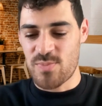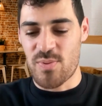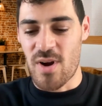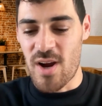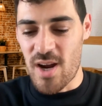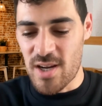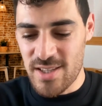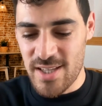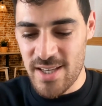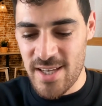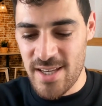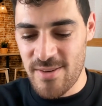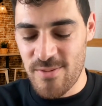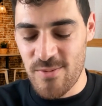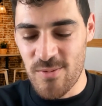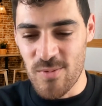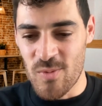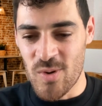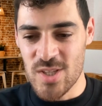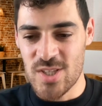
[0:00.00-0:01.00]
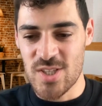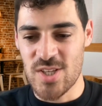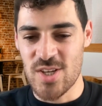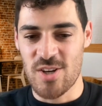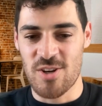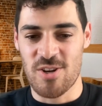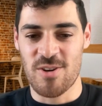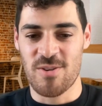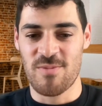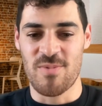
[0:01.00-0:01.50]
broadly, what's
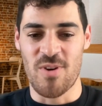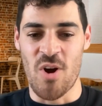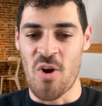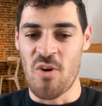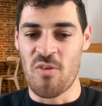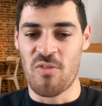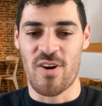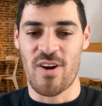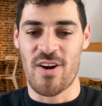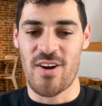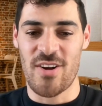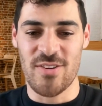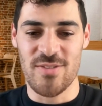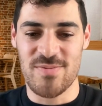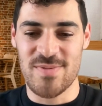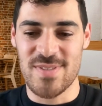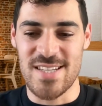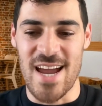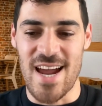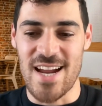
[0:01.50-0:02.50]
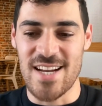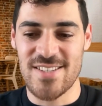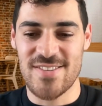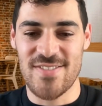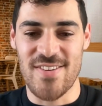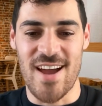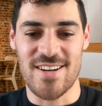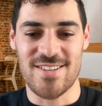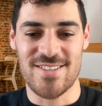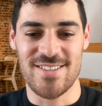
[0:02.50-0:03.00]
your overall
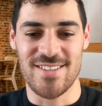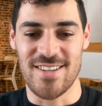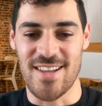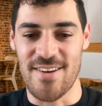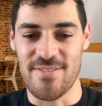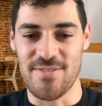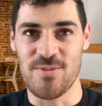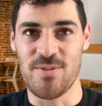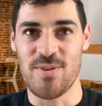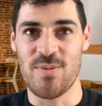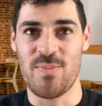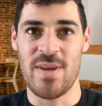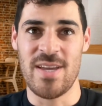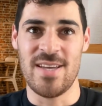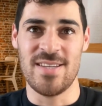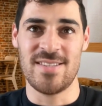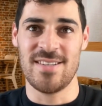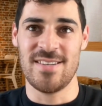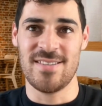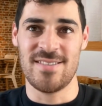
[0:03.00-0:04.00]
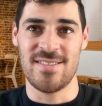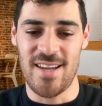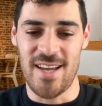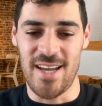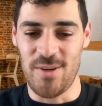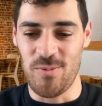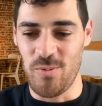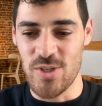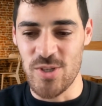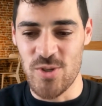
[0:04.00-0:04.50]
satisfaction level with Pieces,
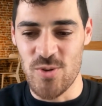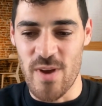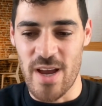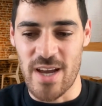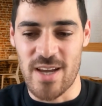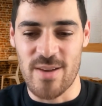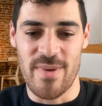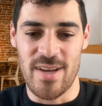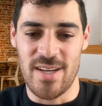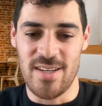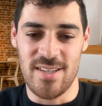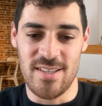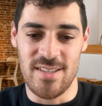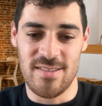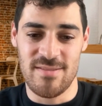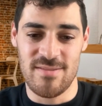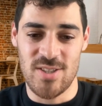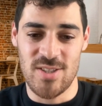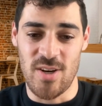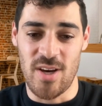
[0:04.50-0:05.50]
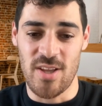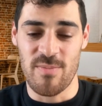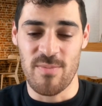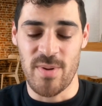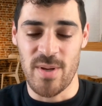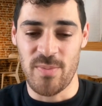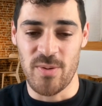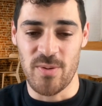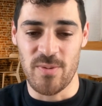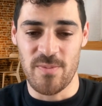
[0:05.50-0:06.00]
and would you recommend it to other
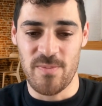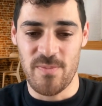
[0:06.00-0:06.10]
people?